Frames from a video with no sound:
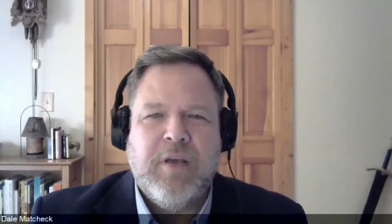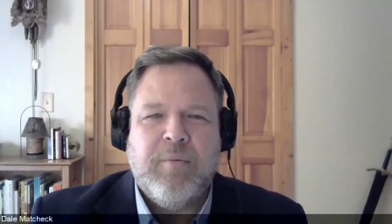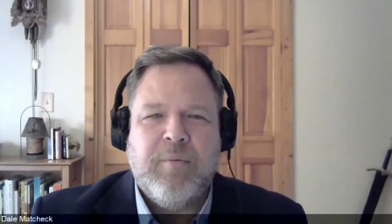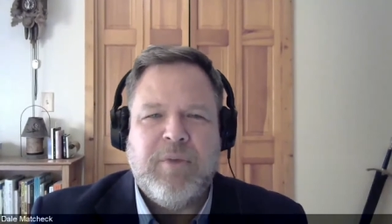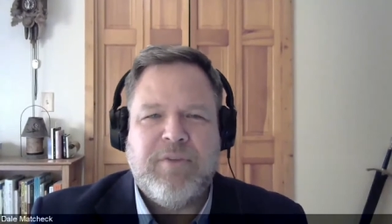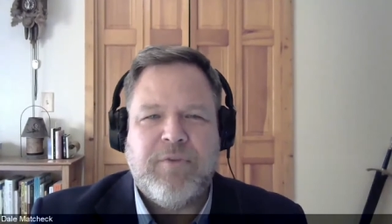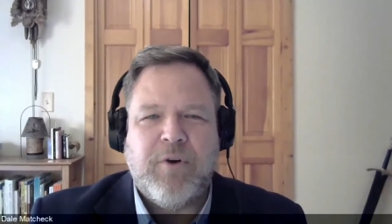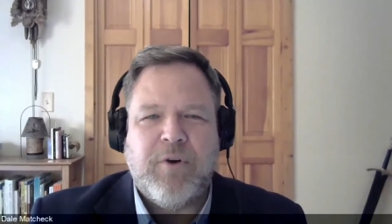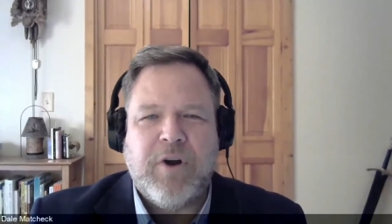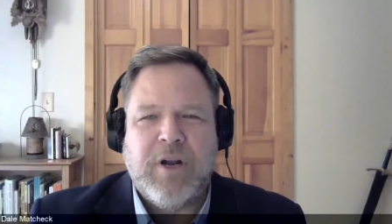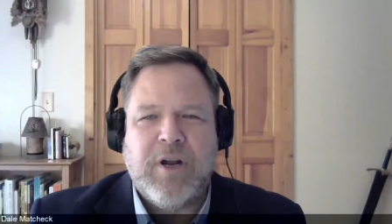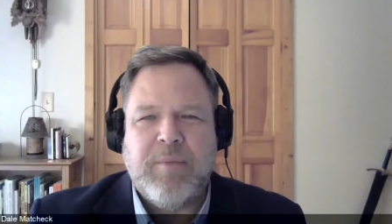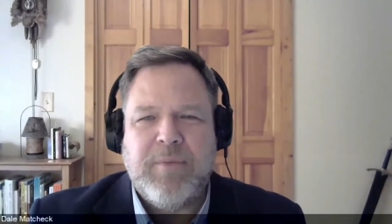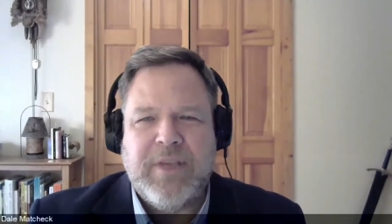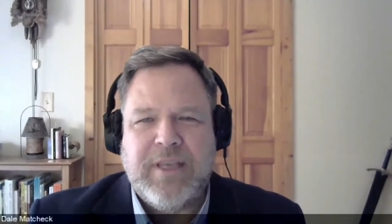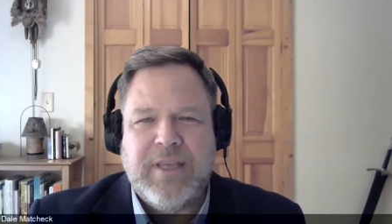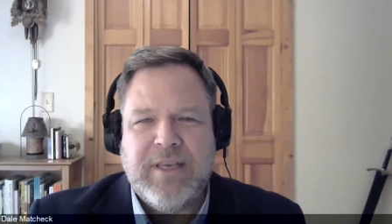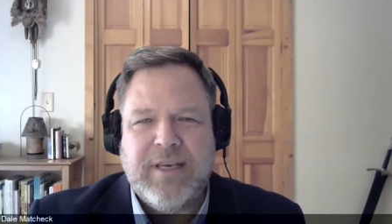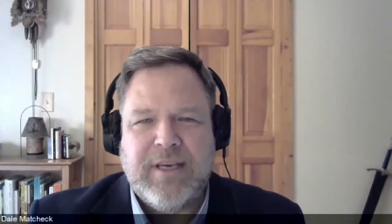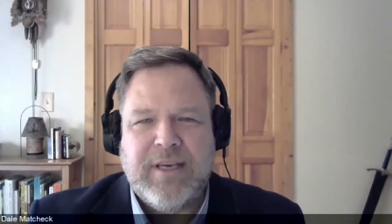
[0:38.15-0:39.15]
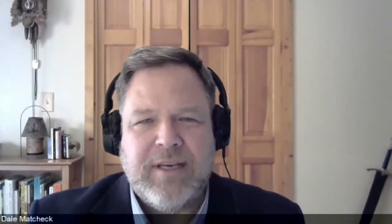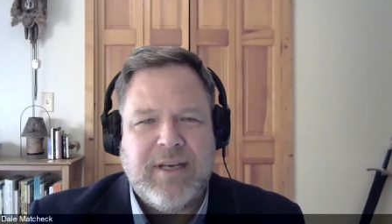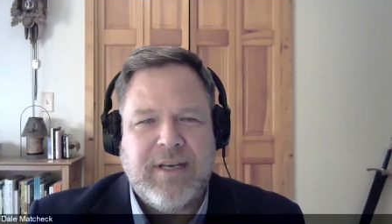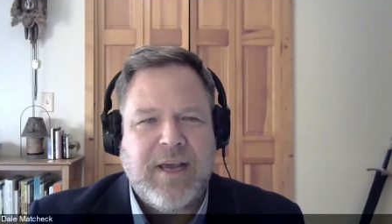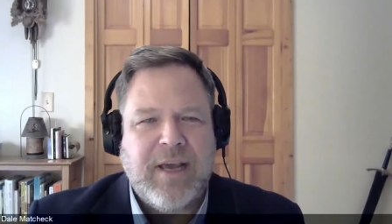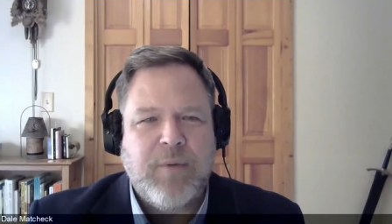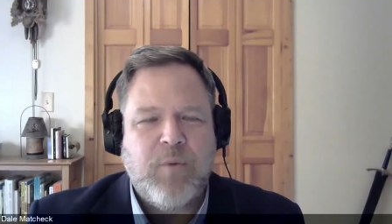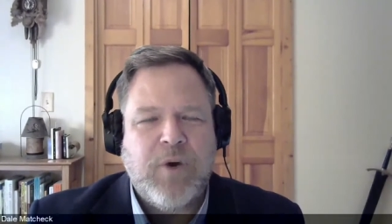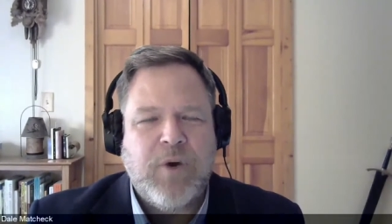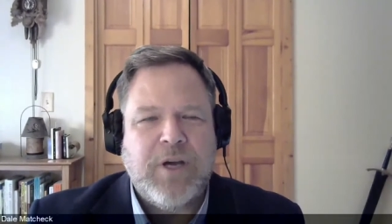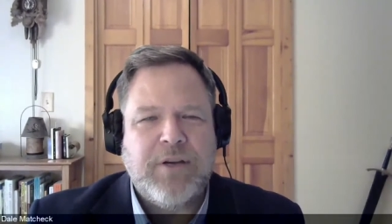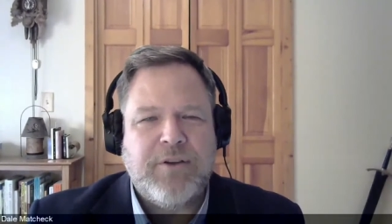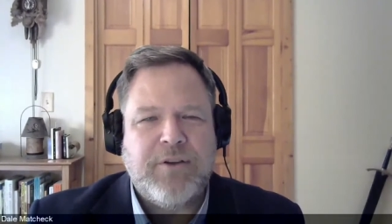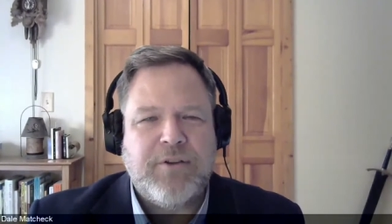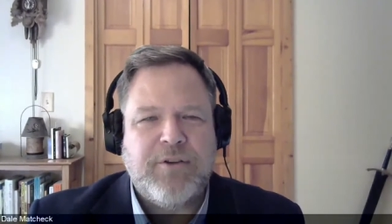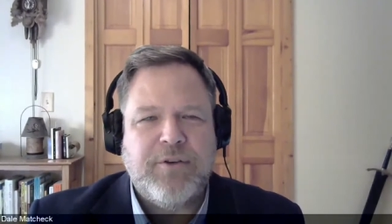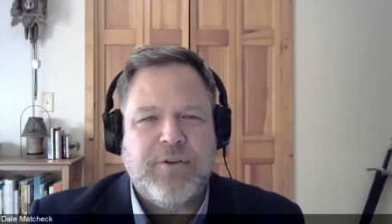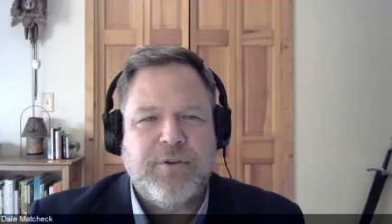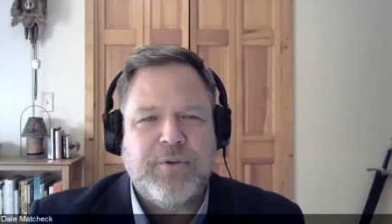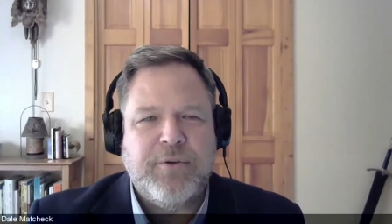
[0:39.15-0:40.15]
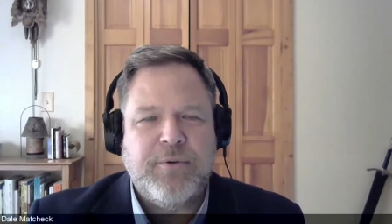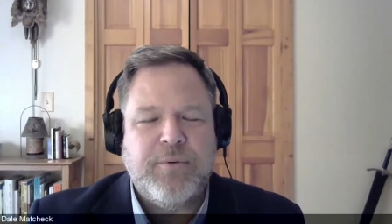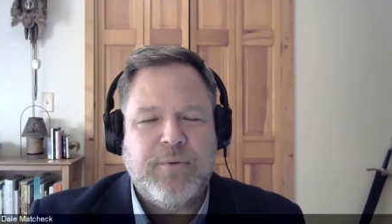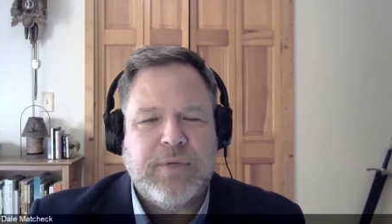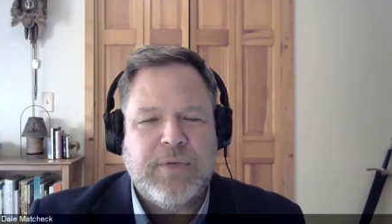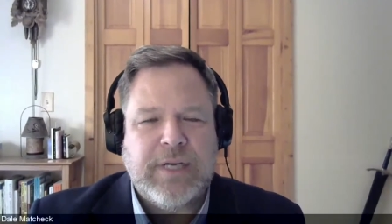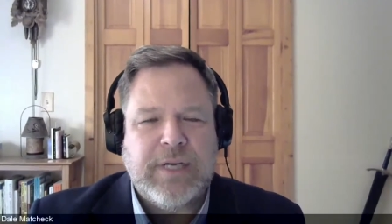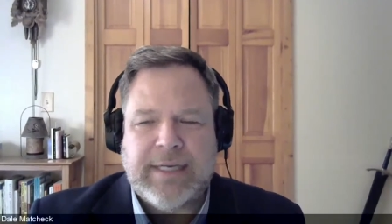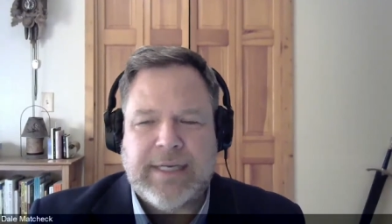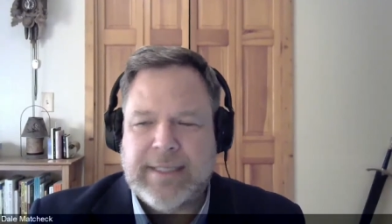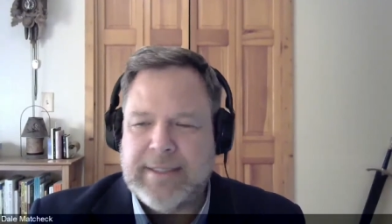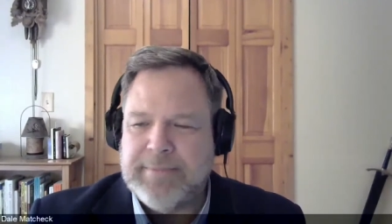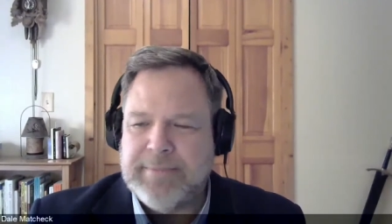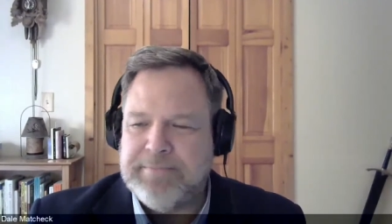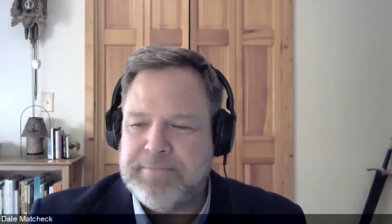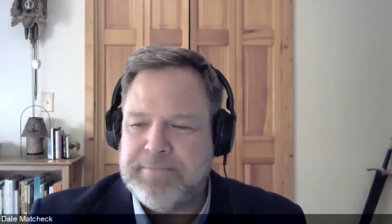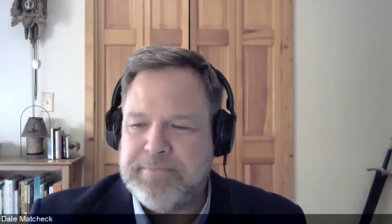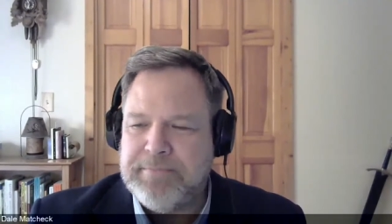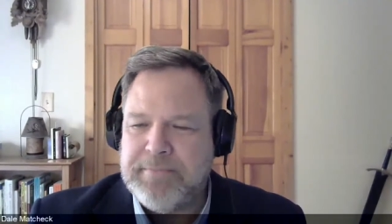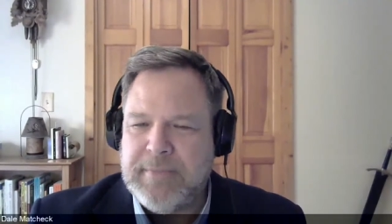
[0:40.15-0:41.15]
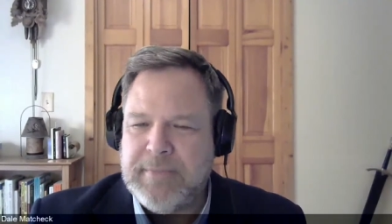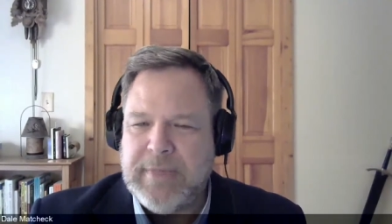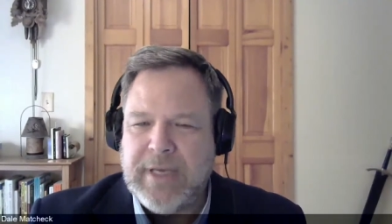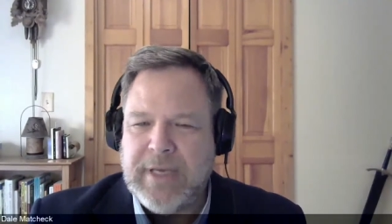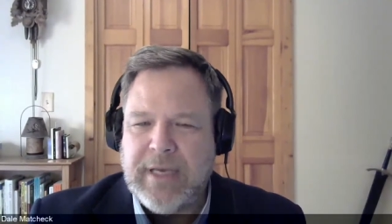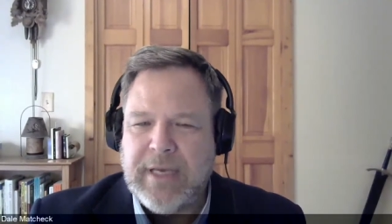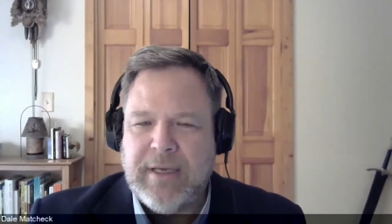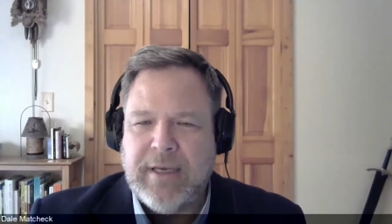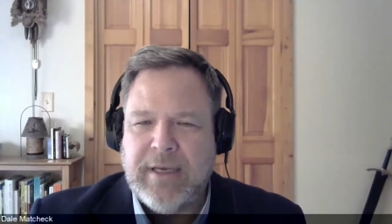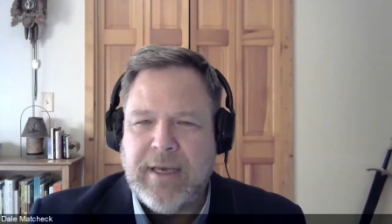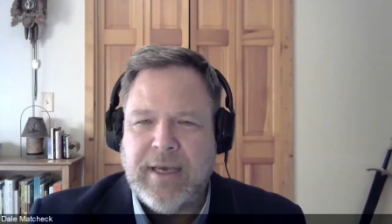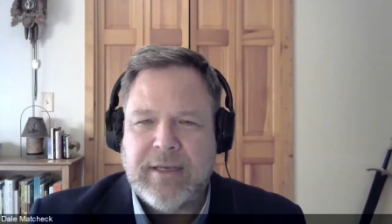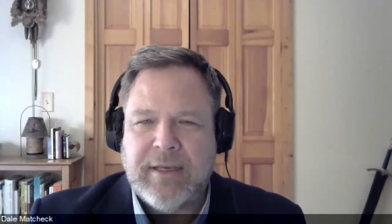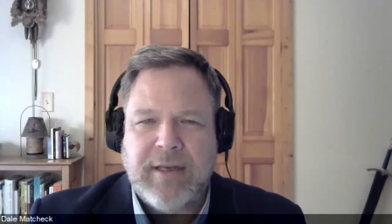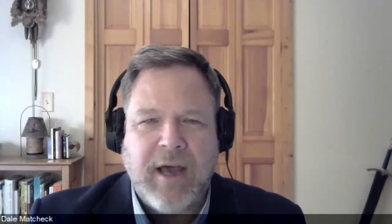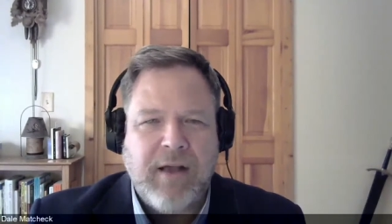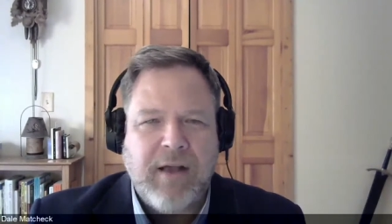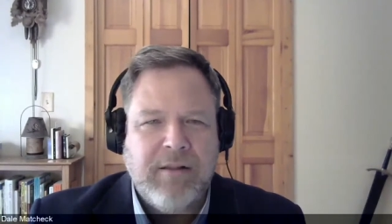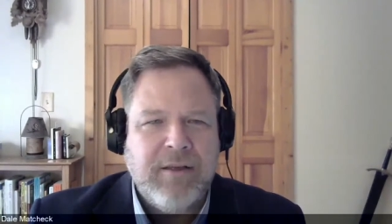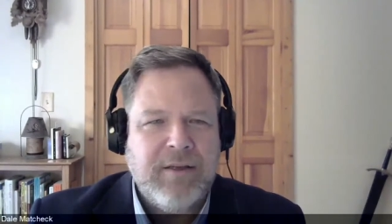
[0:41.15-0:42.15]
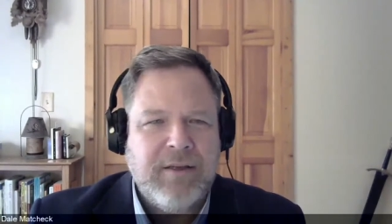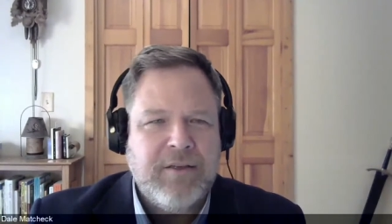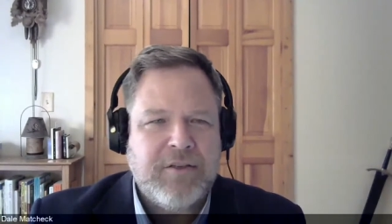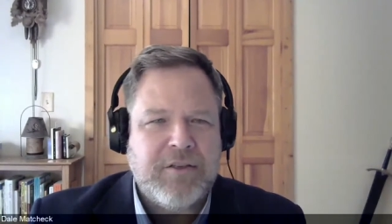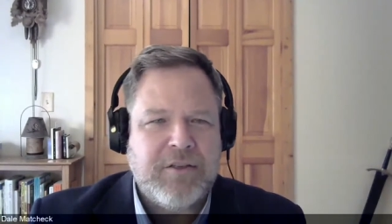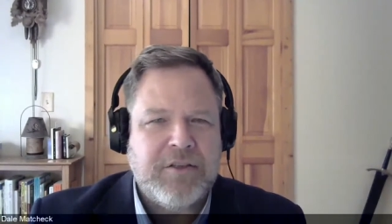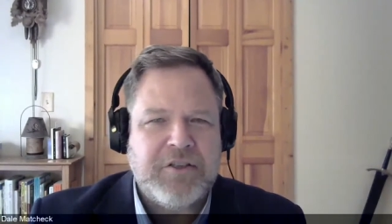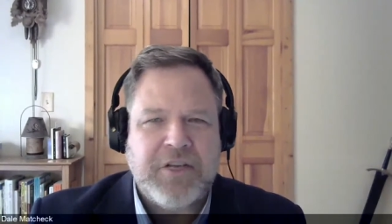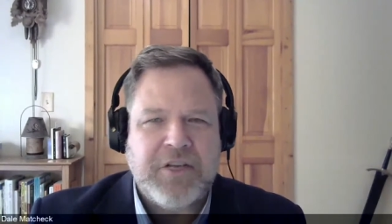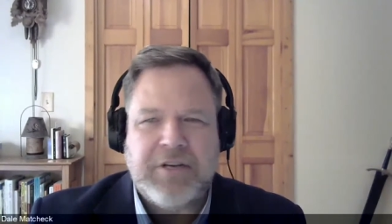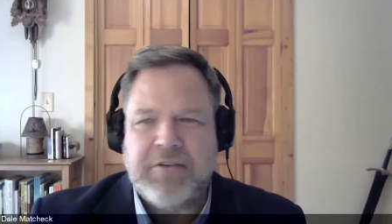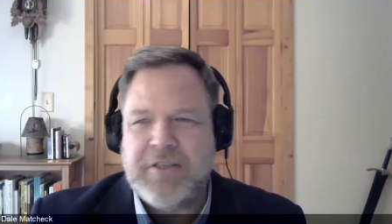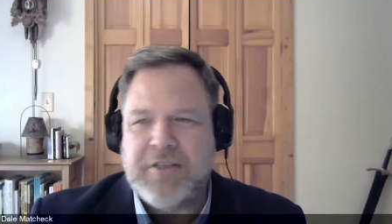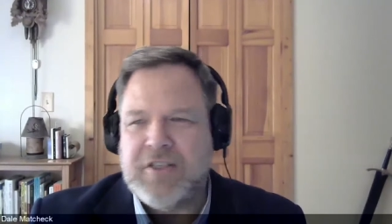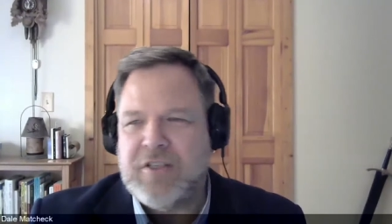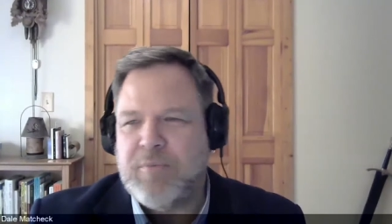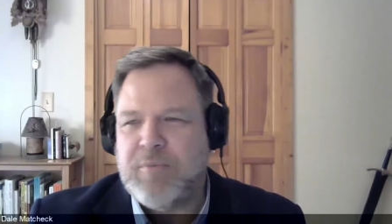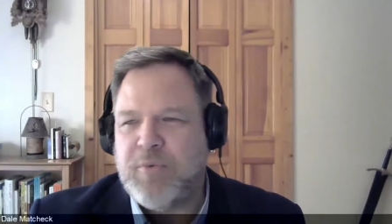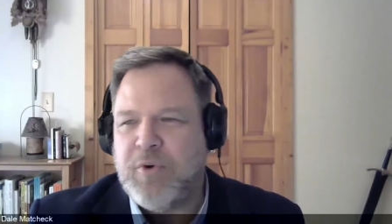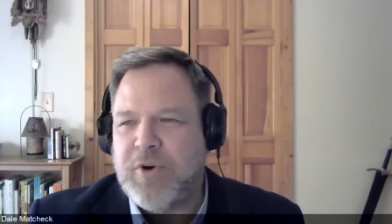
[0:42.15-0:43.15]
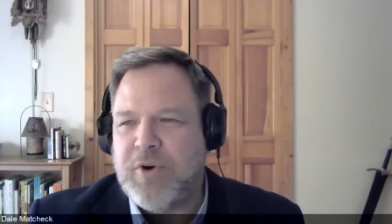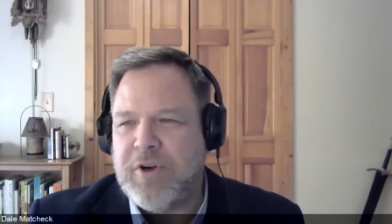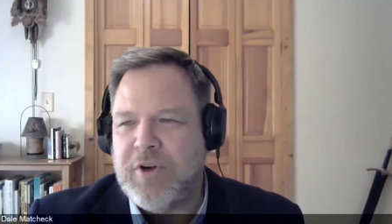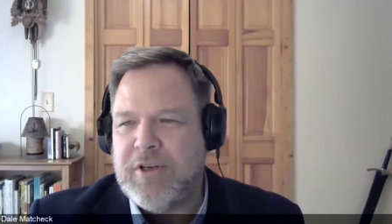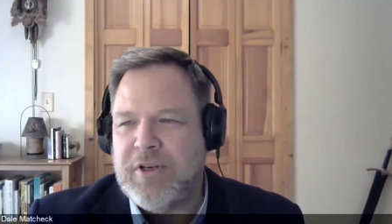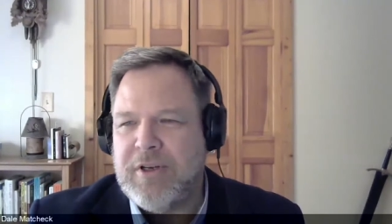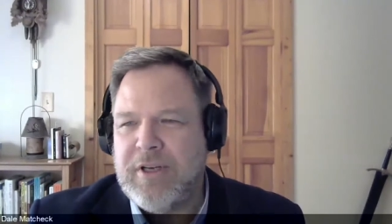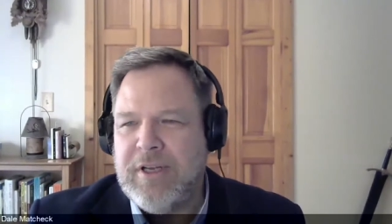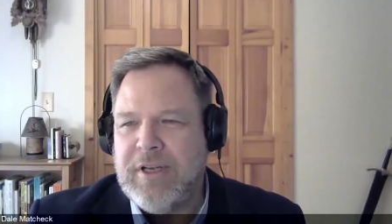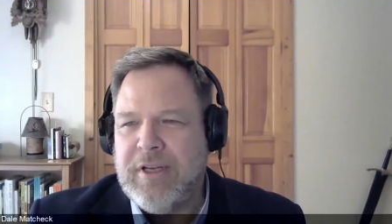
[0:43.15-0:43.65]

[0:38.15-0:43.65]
Before I begin, I want to um, acknowledge the generous support